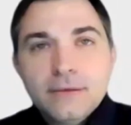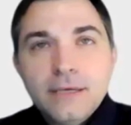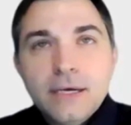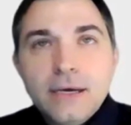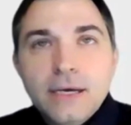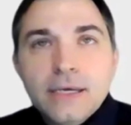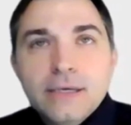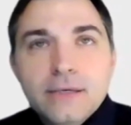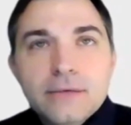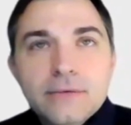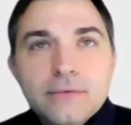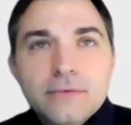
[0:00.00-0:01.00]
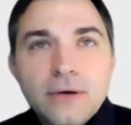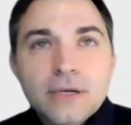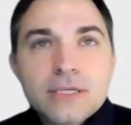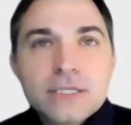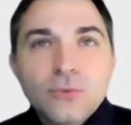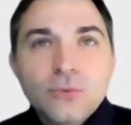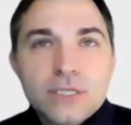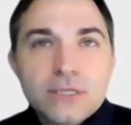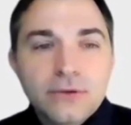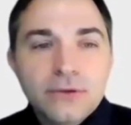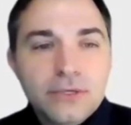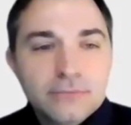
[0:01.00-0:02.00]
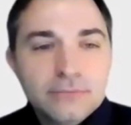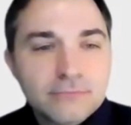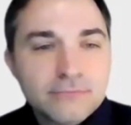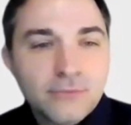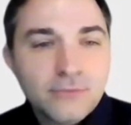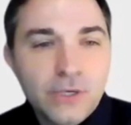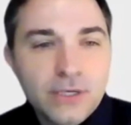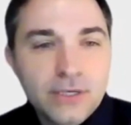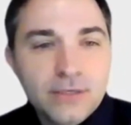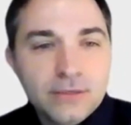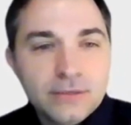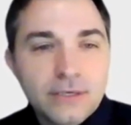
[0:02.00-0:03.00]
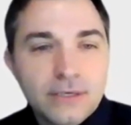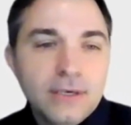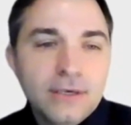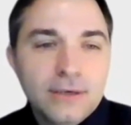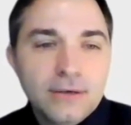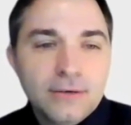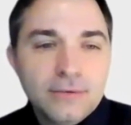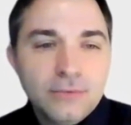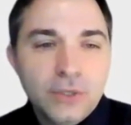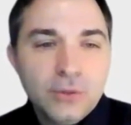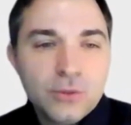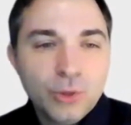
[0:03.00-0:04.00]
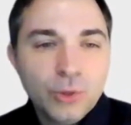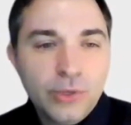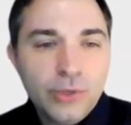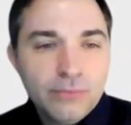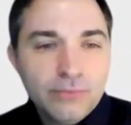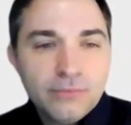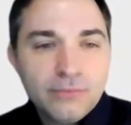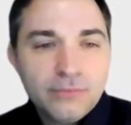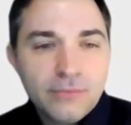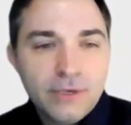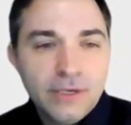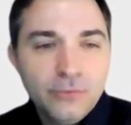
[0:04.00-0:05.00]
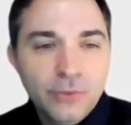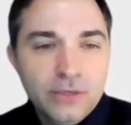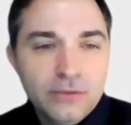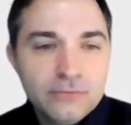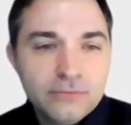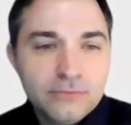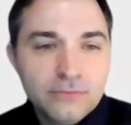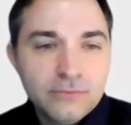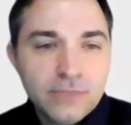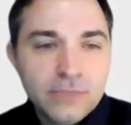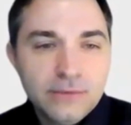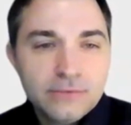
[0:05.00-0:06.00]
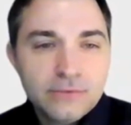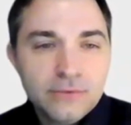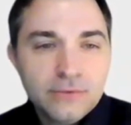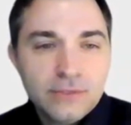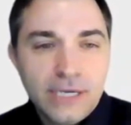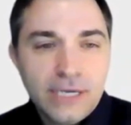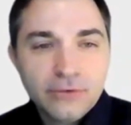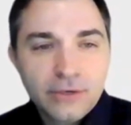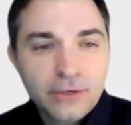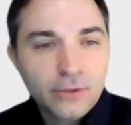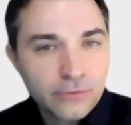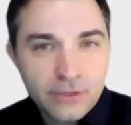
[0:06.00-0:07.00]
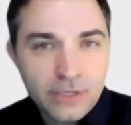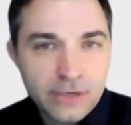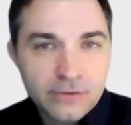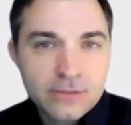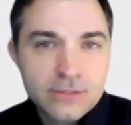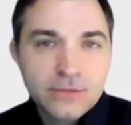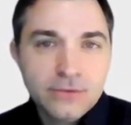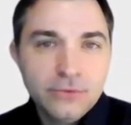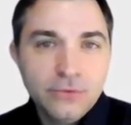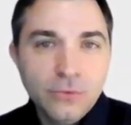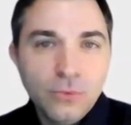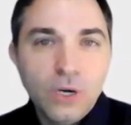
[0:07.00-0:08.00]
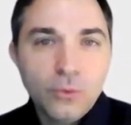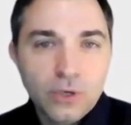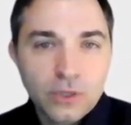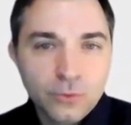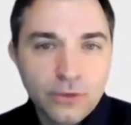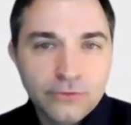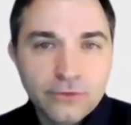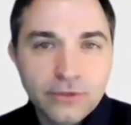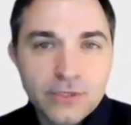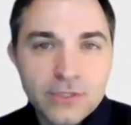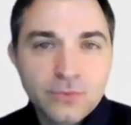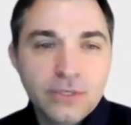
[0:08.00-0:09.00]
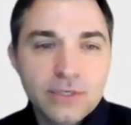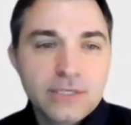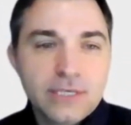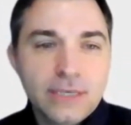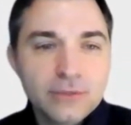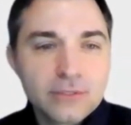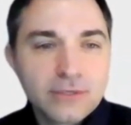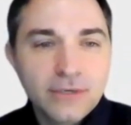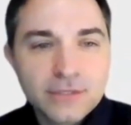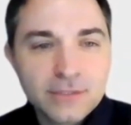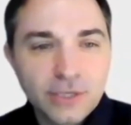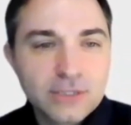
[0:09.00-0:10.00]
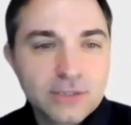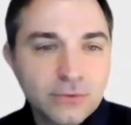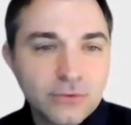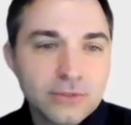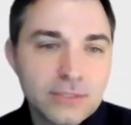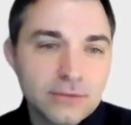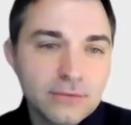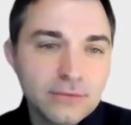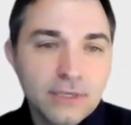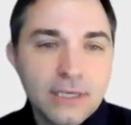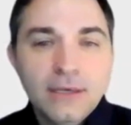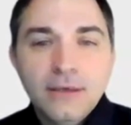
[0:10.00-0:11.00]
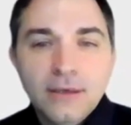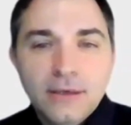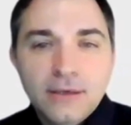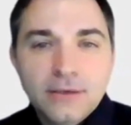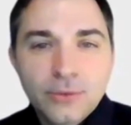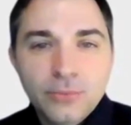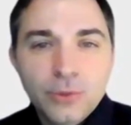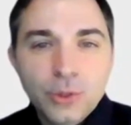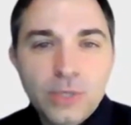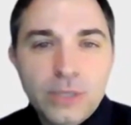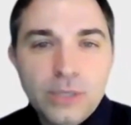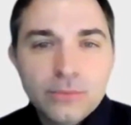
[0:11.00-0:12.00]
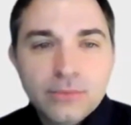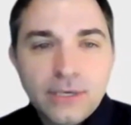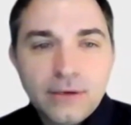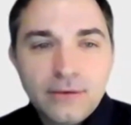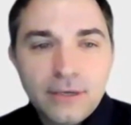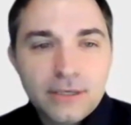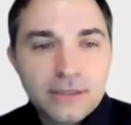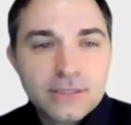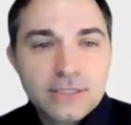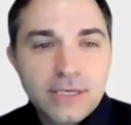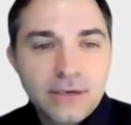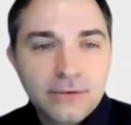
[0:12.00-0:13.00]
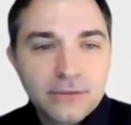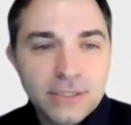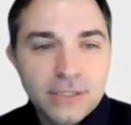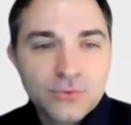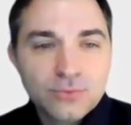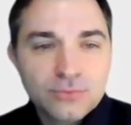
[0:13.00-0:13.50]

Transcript: I honestly wasn't looking. We used Bluebeam, and we had tailored it over the years to what worked well for us. We'd established customized tools, and Bluebeam, kind of like Excel, is